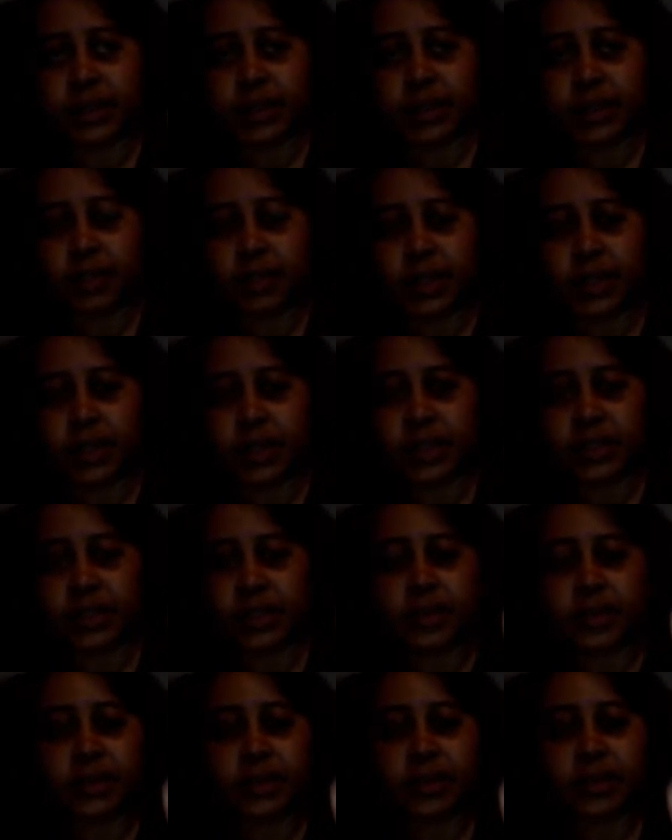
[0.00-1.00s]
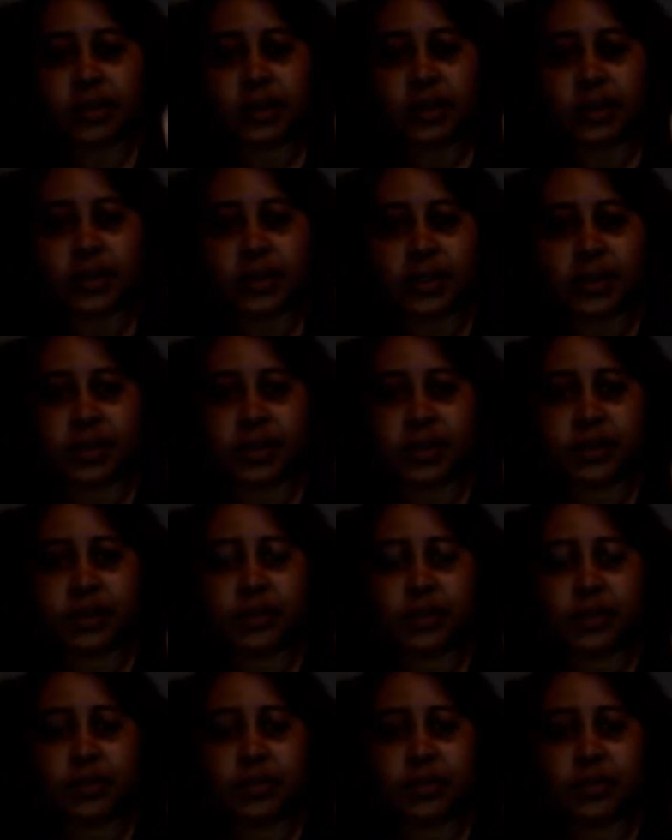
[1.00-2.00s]
I'm actually trying
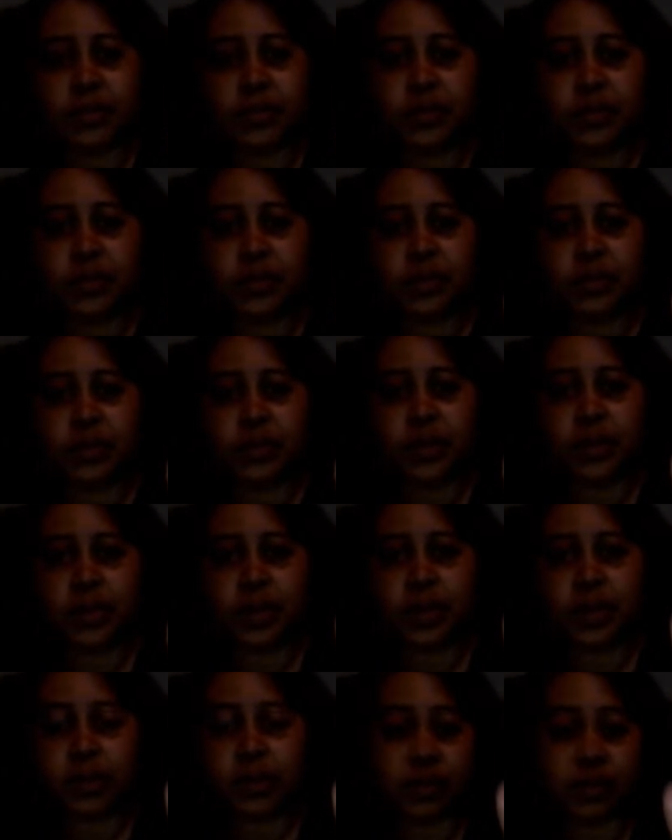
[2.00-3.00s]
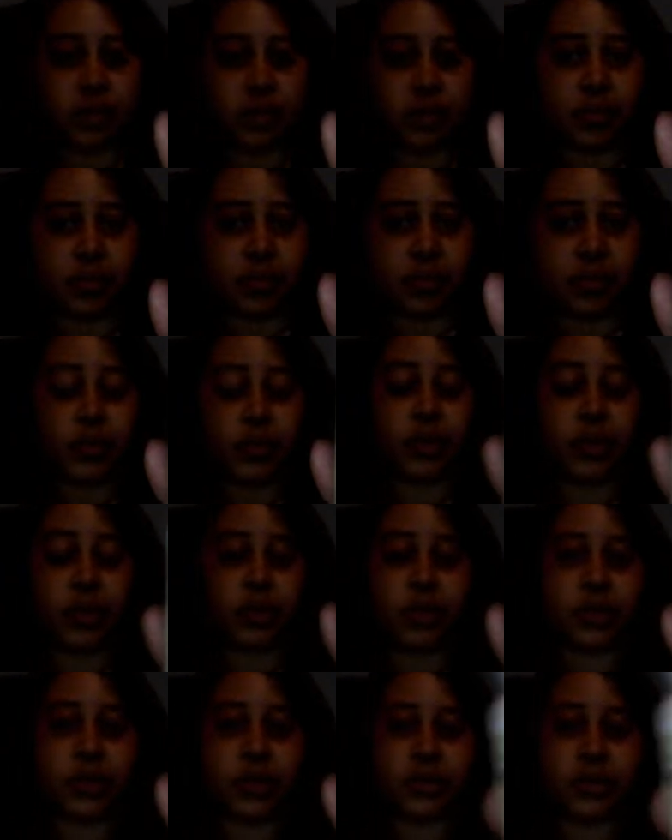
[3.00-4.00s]
to um, put
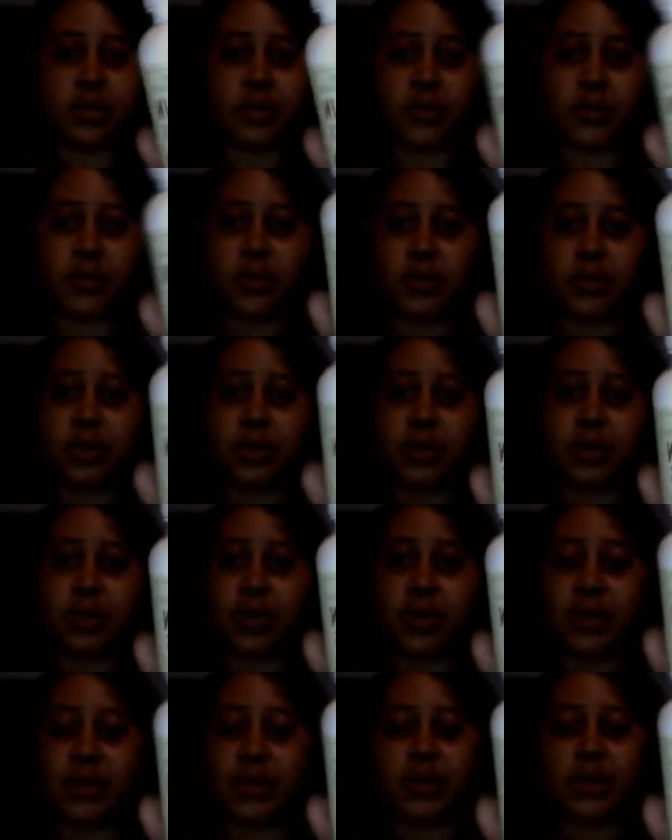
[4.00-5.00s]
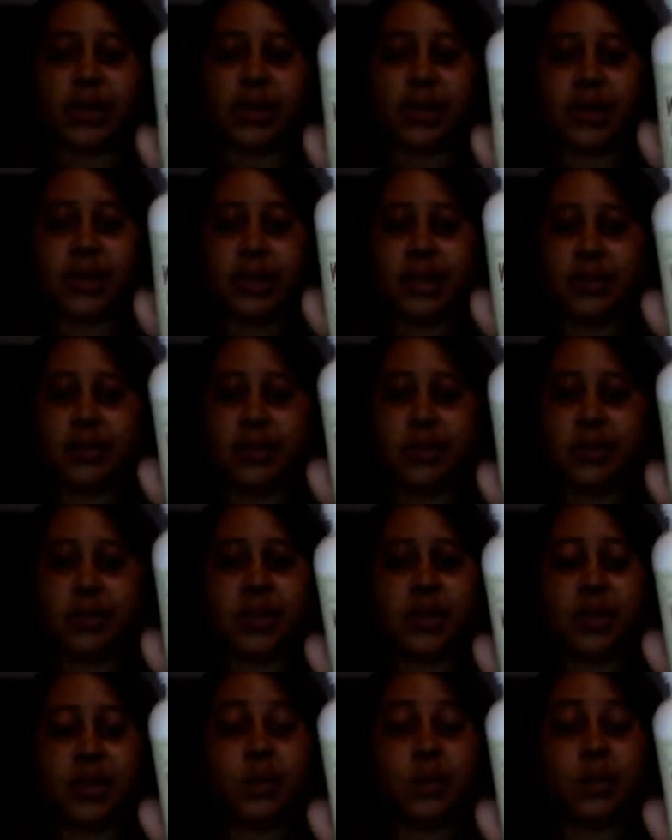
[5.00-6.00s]
myself on some kind of diet
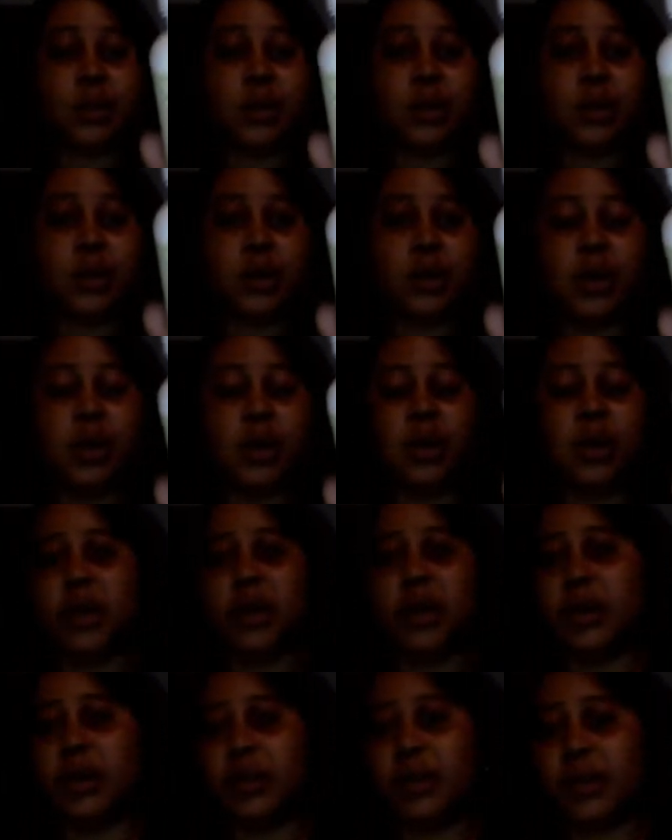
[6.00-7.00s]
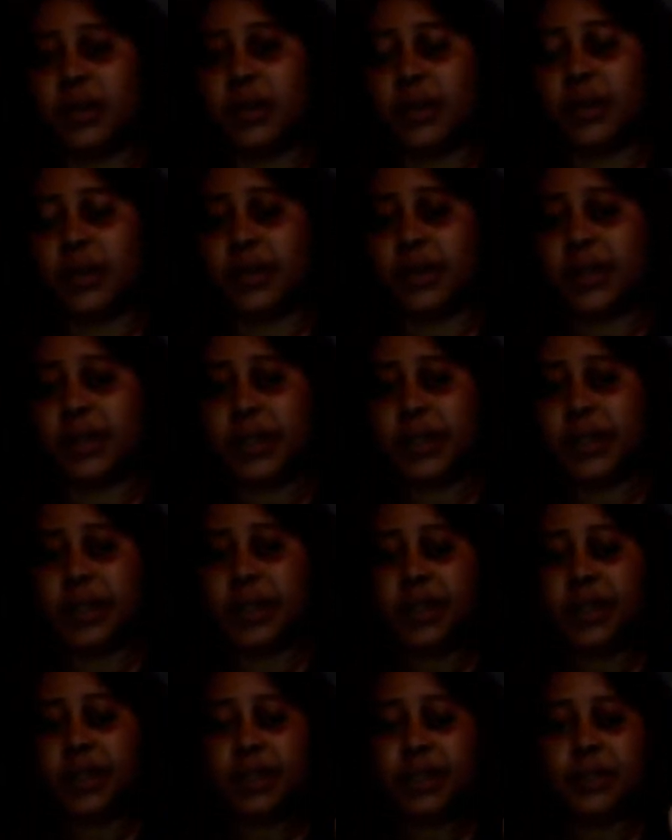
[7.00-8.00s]
regimen. Uh, and like I said, I
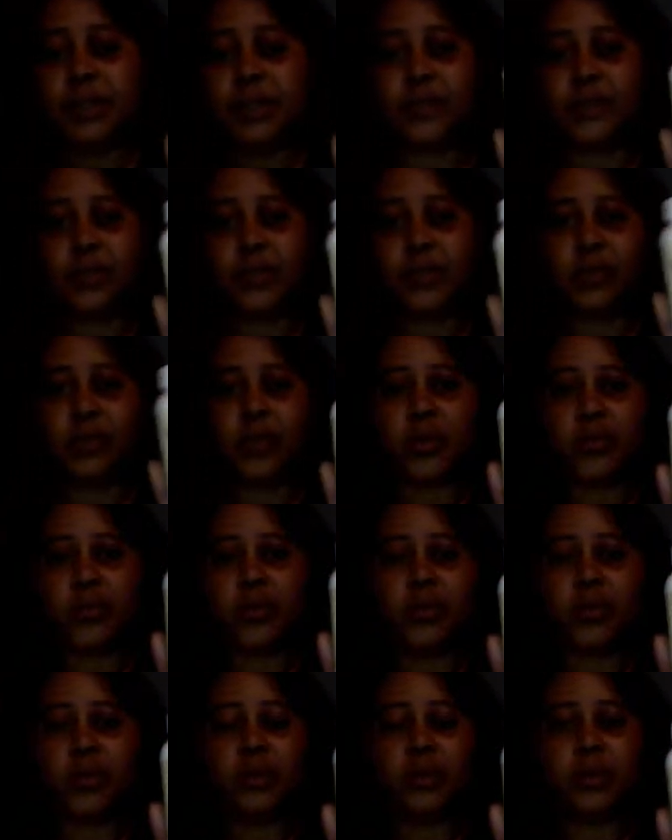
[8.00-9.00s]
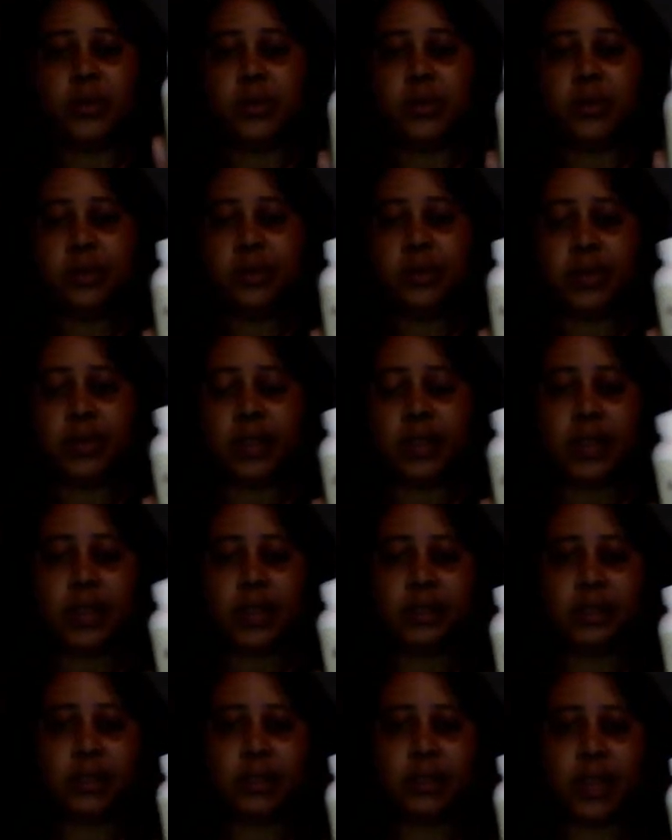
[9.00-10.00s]
got these from Review Loops, and they
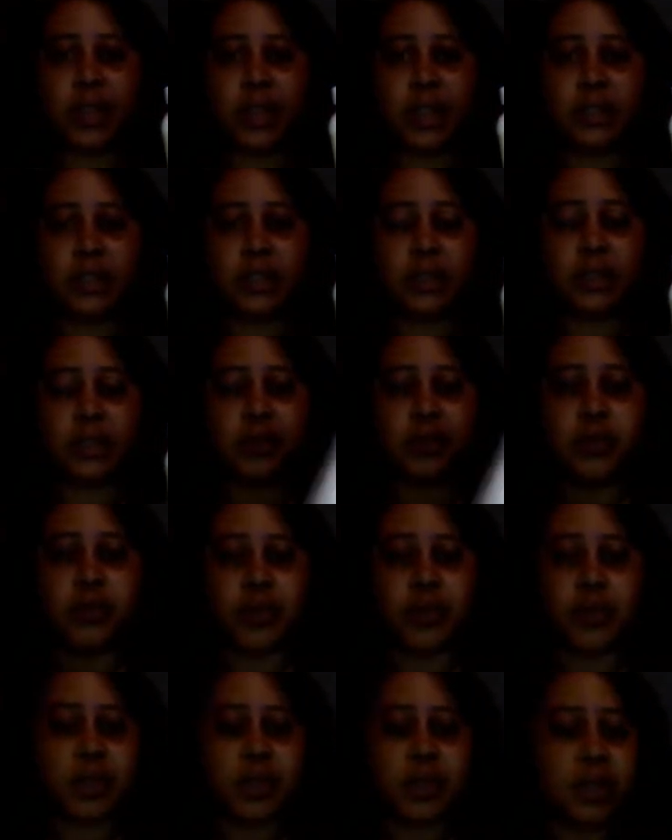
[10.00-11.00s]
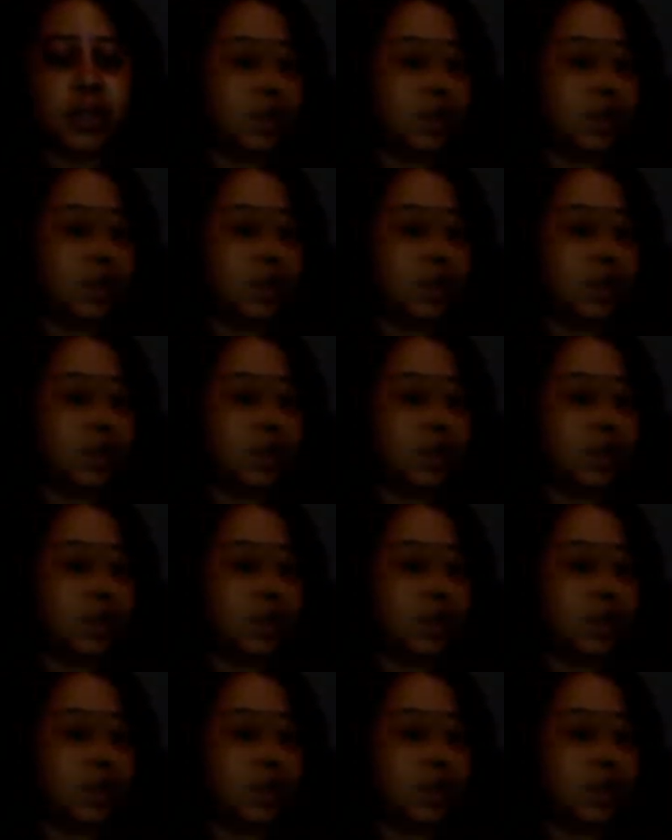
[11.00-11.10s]
were actually free.